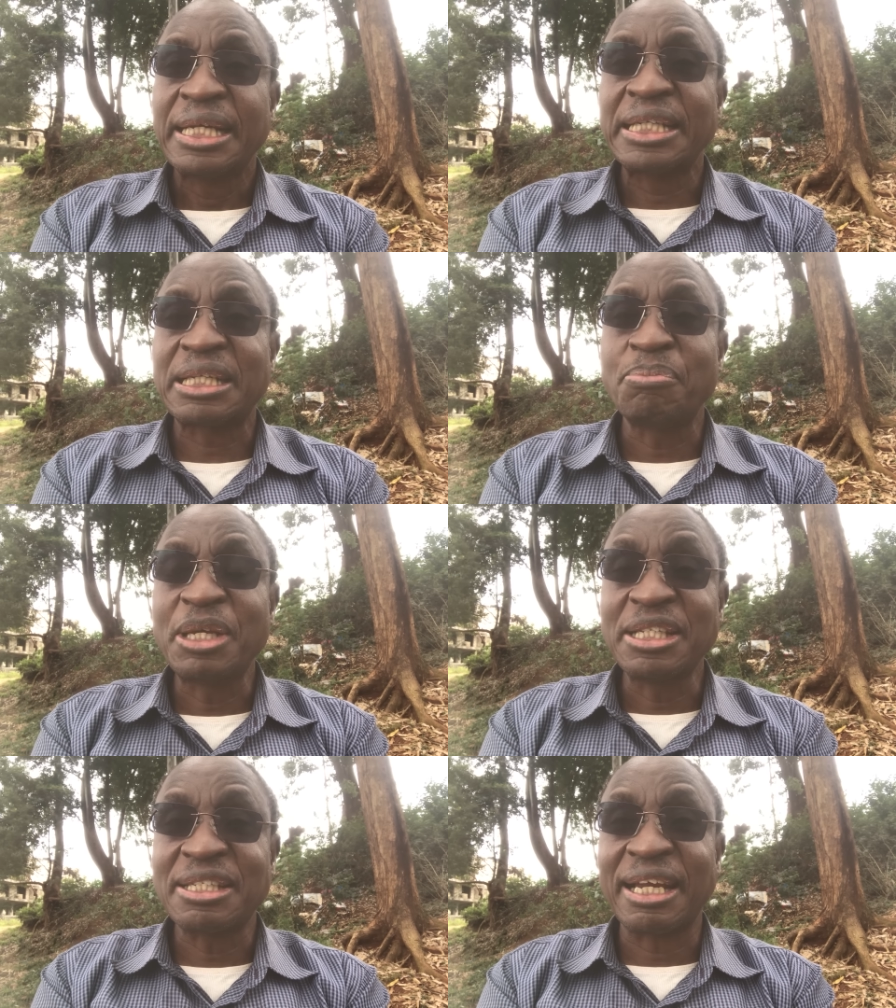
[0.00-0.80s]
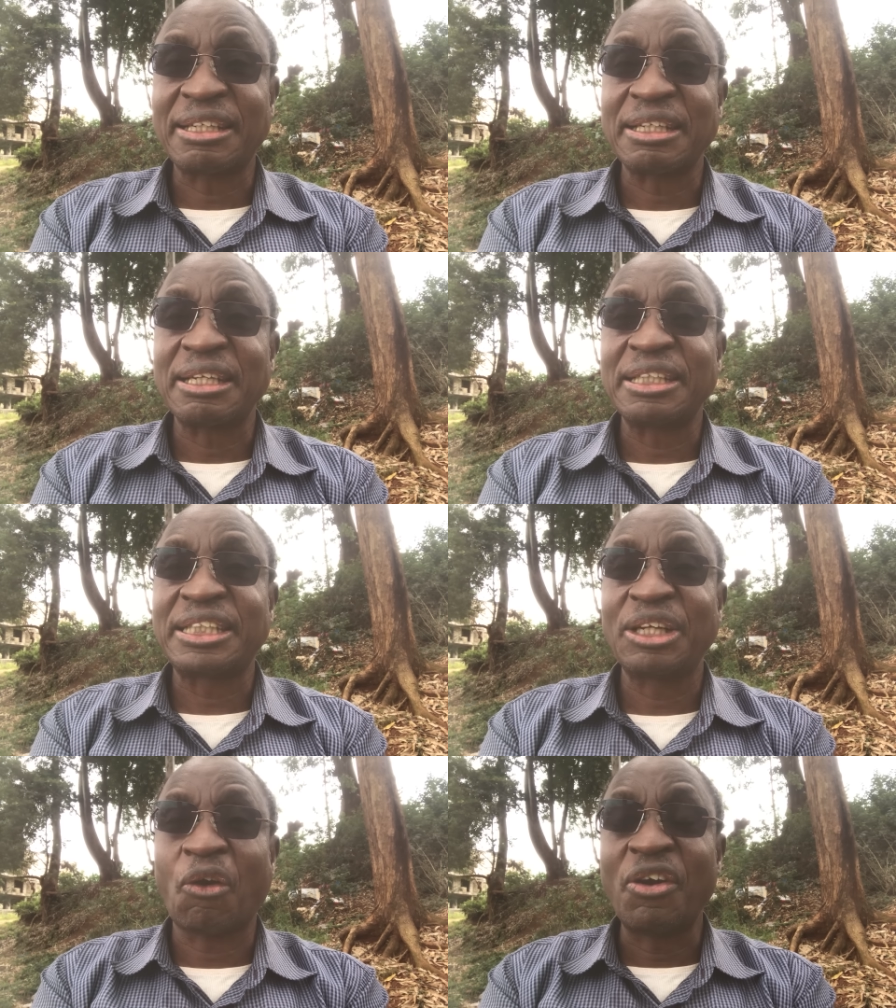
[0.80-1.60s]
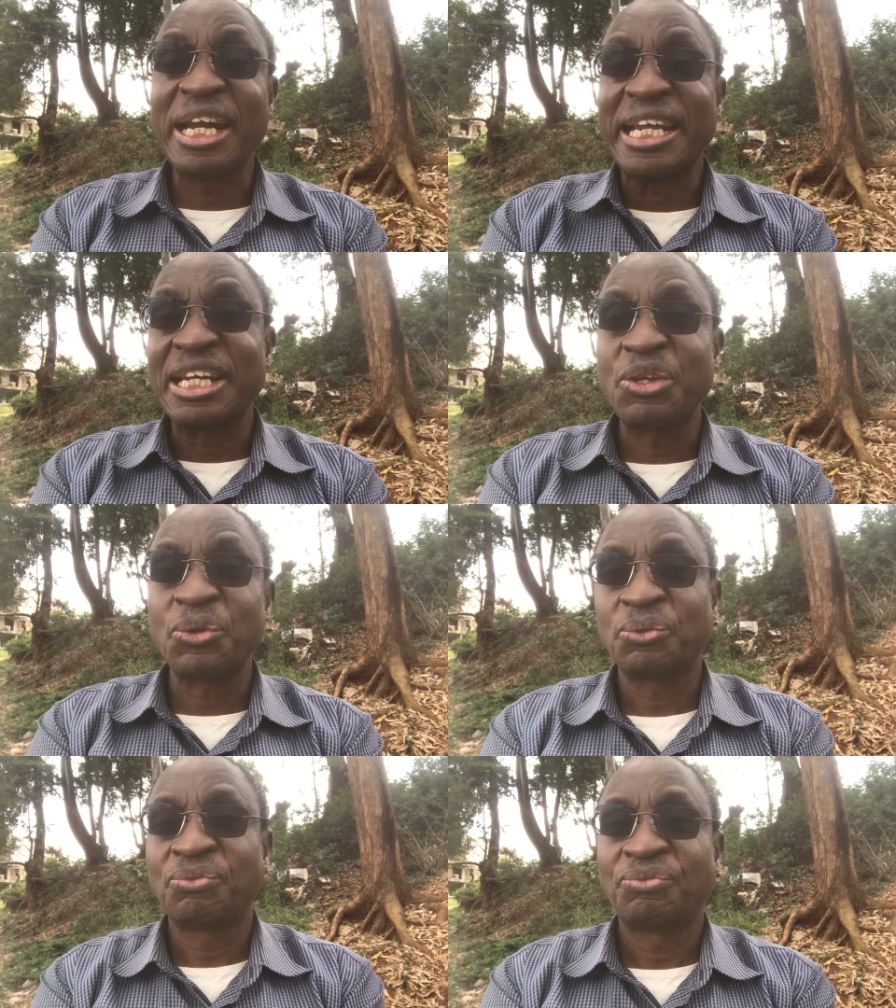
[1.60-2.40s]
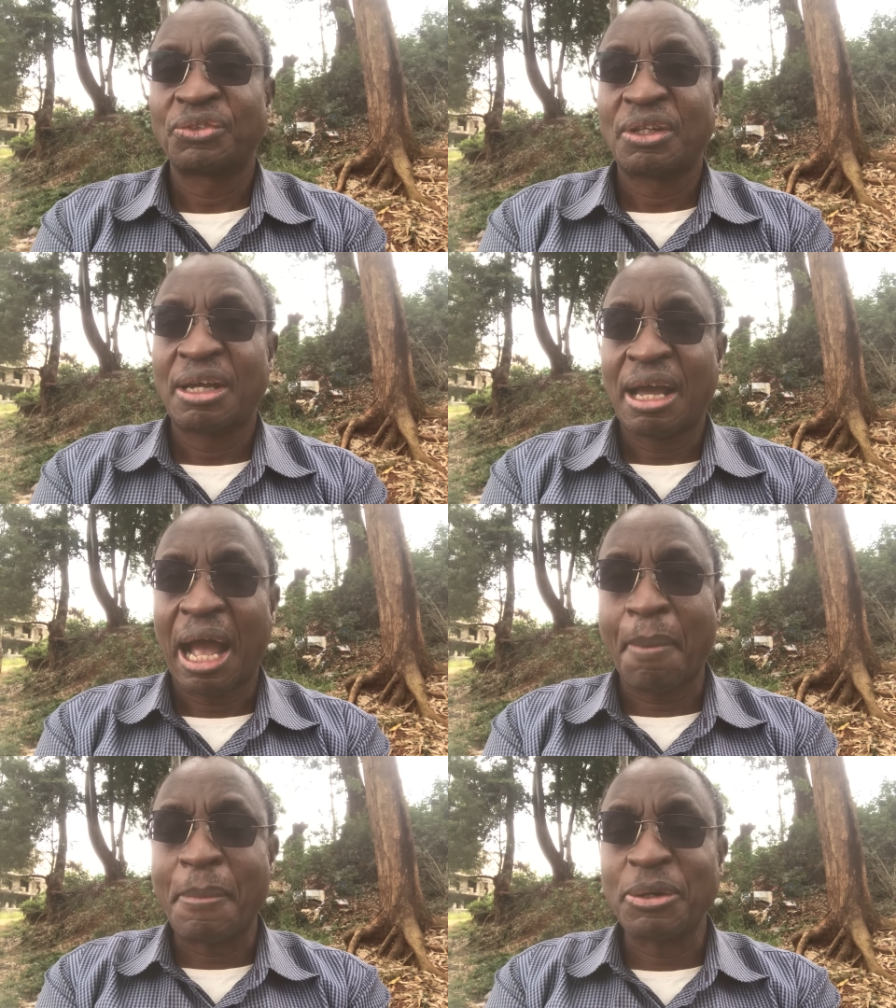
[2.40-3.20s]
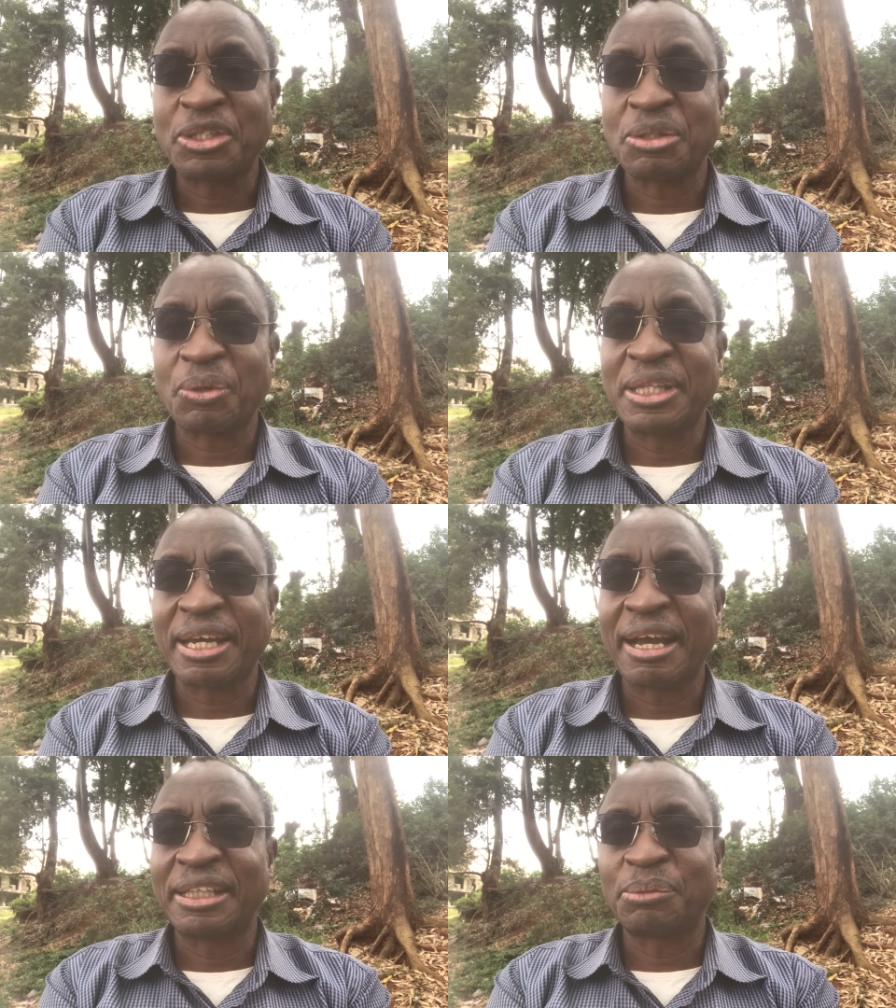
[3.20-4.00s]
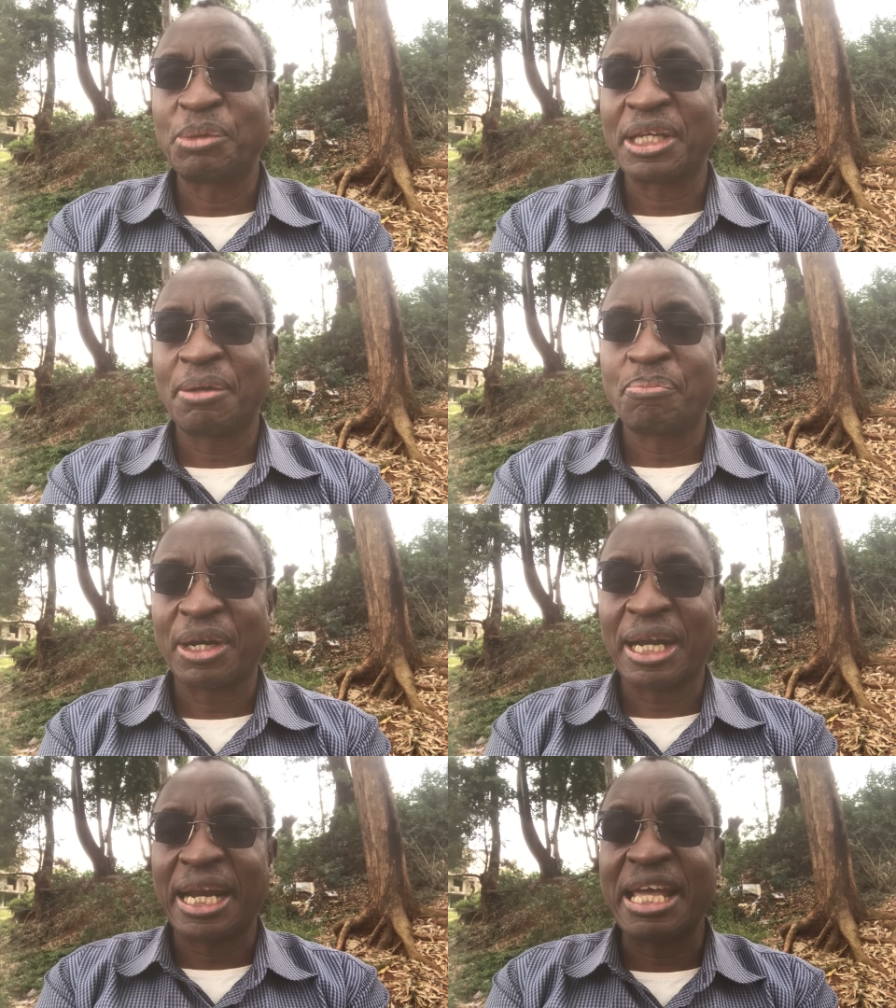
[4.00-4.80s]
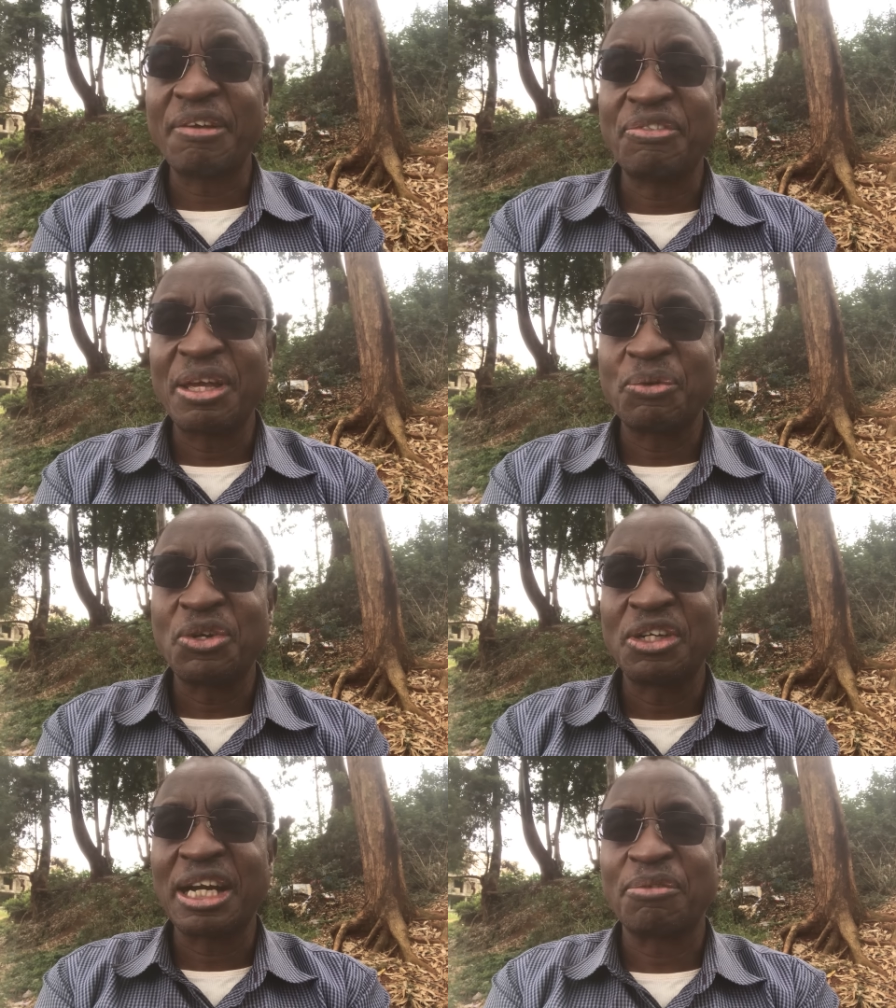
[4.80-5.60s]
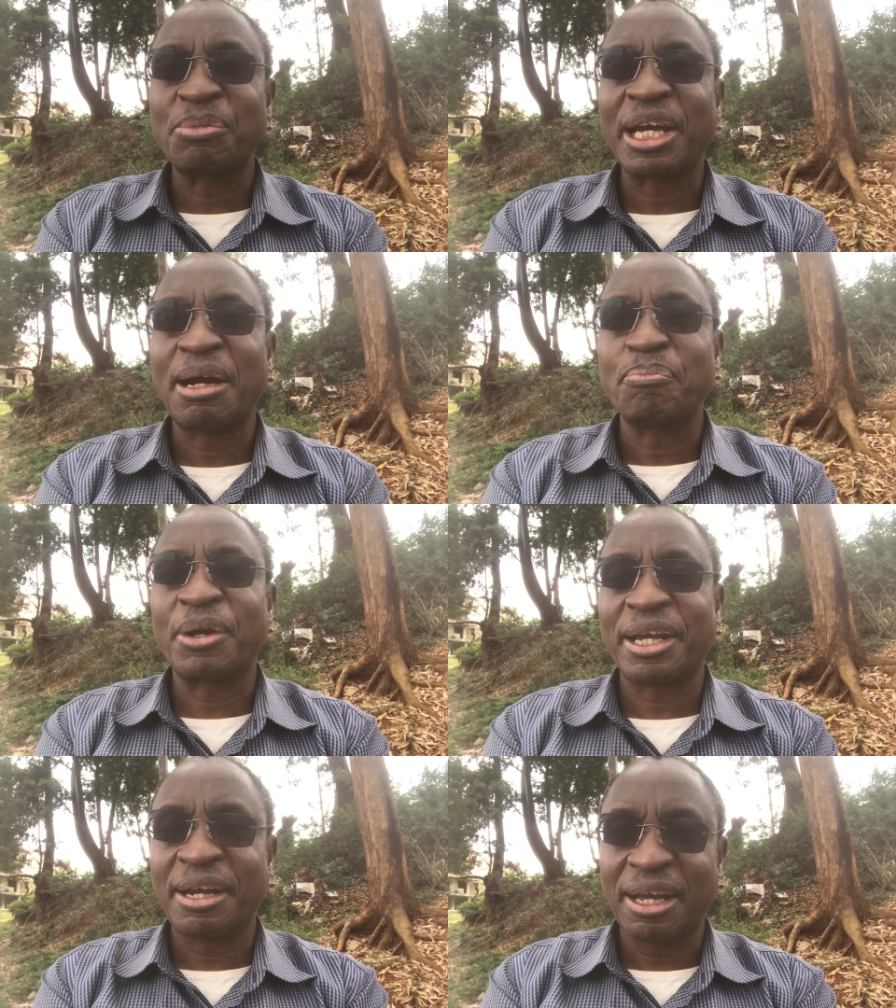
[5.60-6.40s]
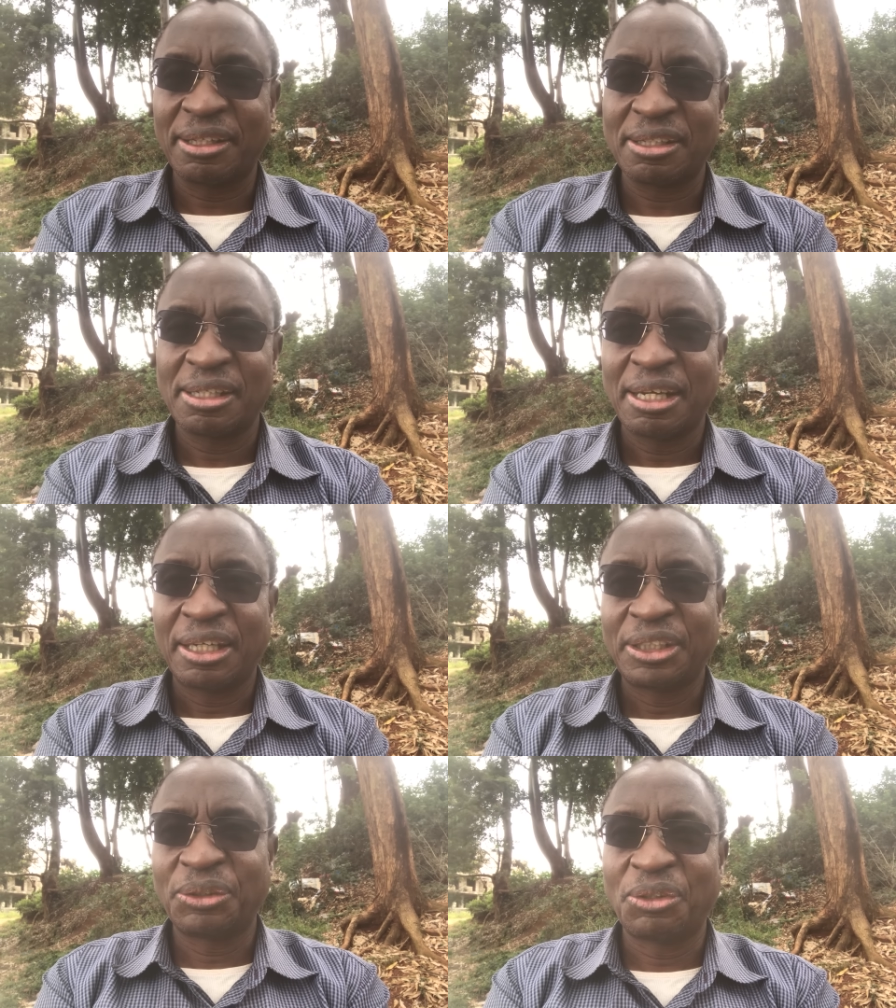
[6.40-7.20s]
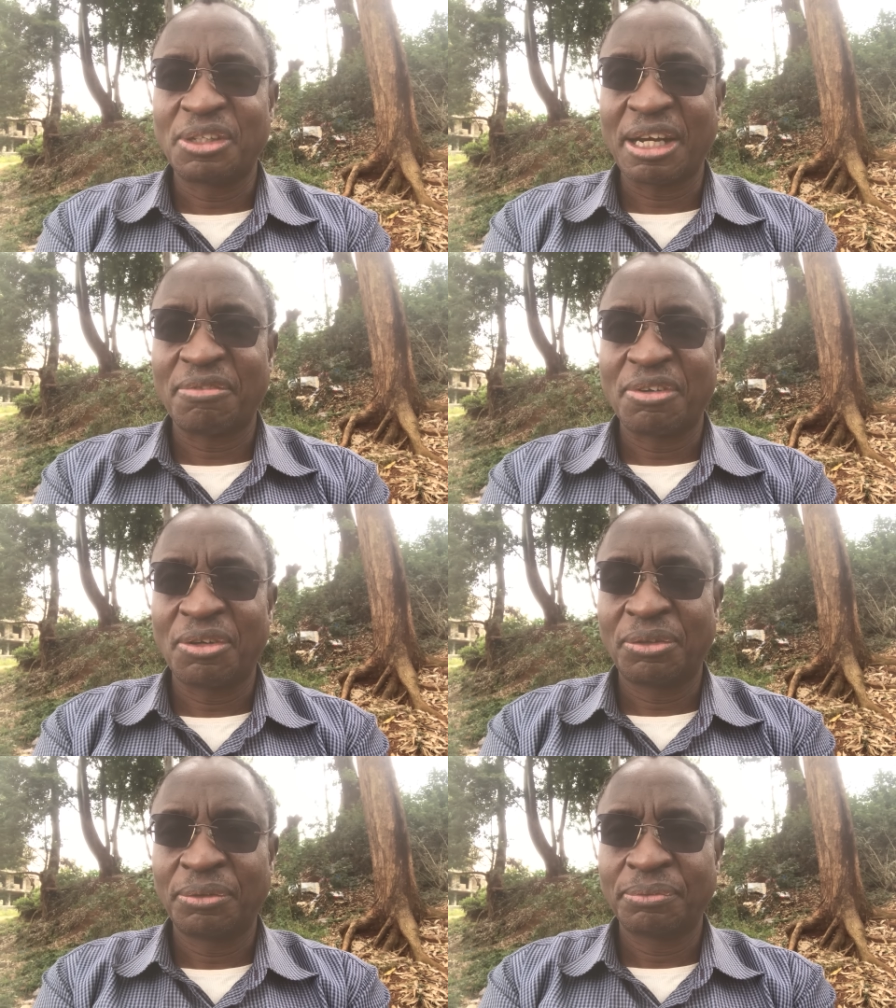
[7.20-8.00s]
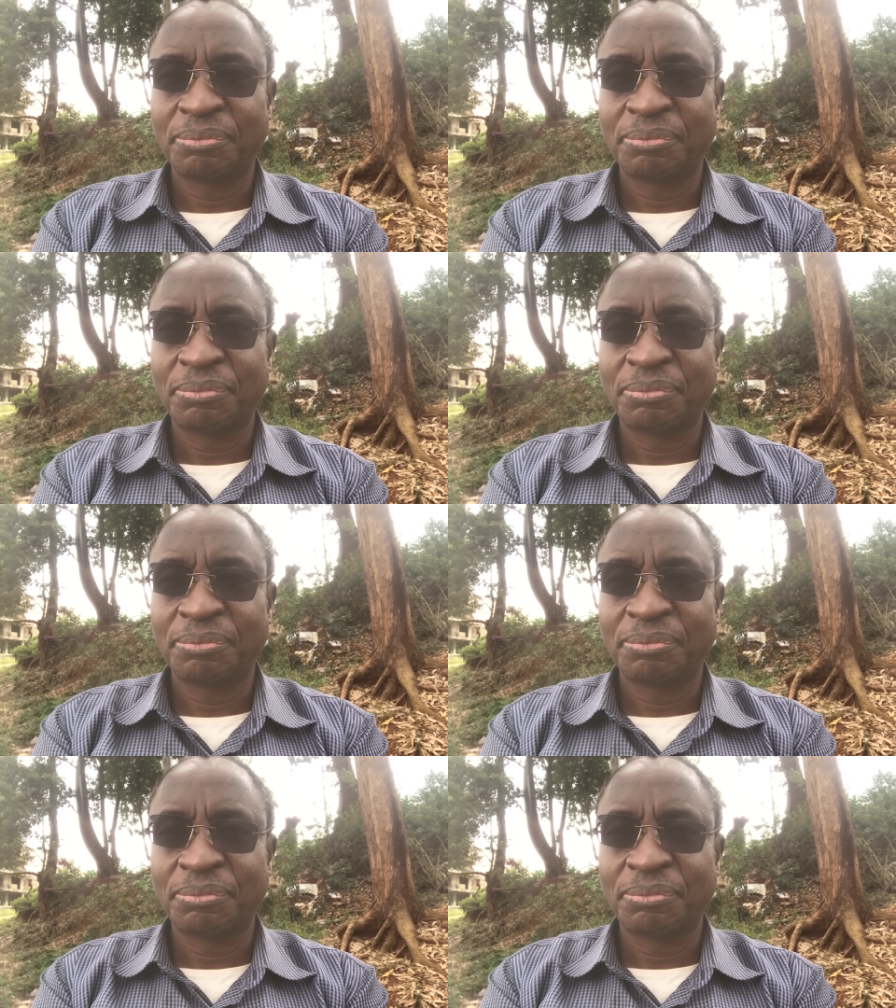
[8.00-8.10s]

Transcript: it means that she only knew about it when the girls became pregnant. If they would not have become pregnant, she would not have known.